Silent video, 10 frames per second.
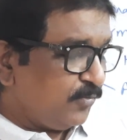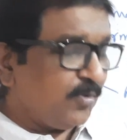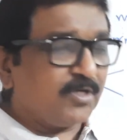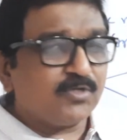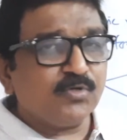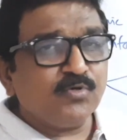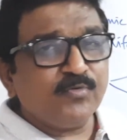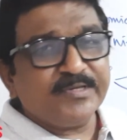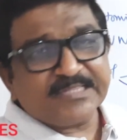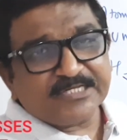What to
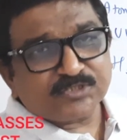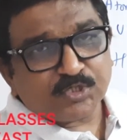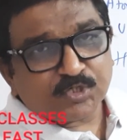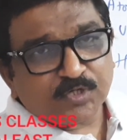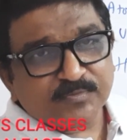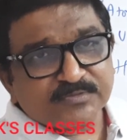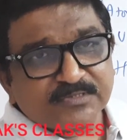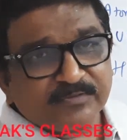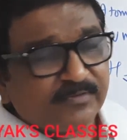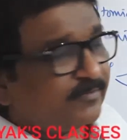do with
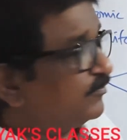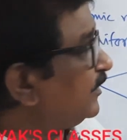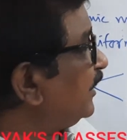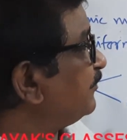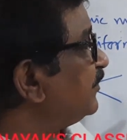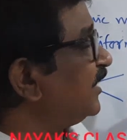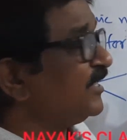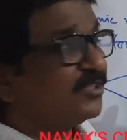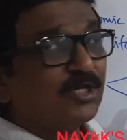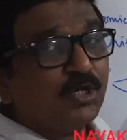isotopes? By
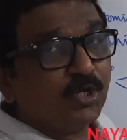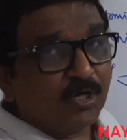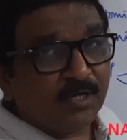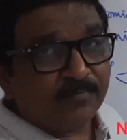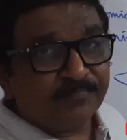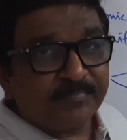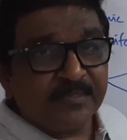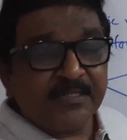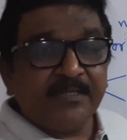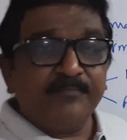applying the law,
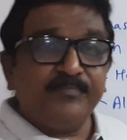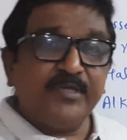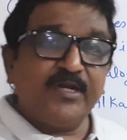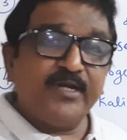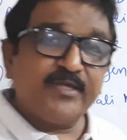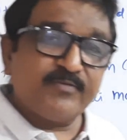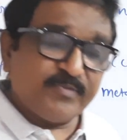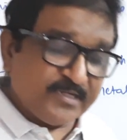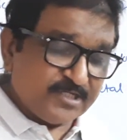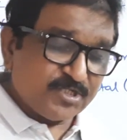
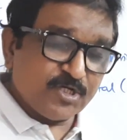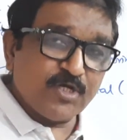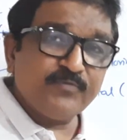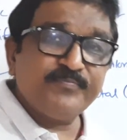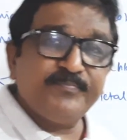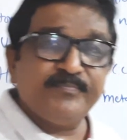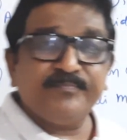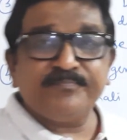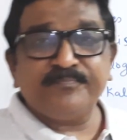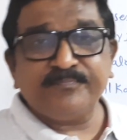periodic function of
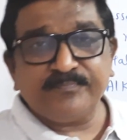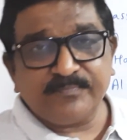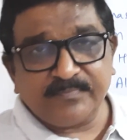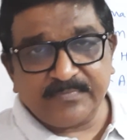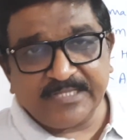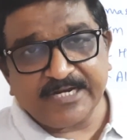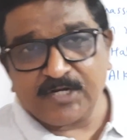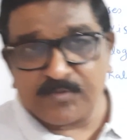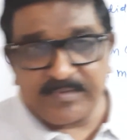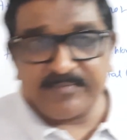their
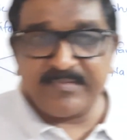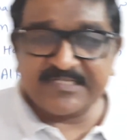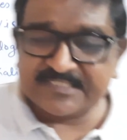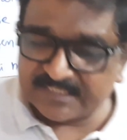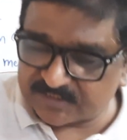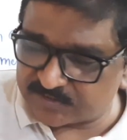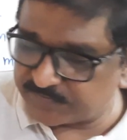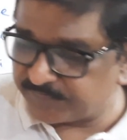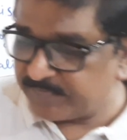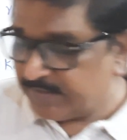atomic masses.
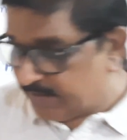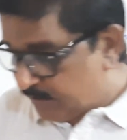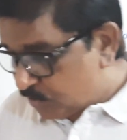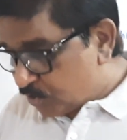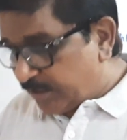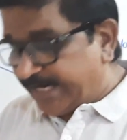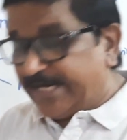So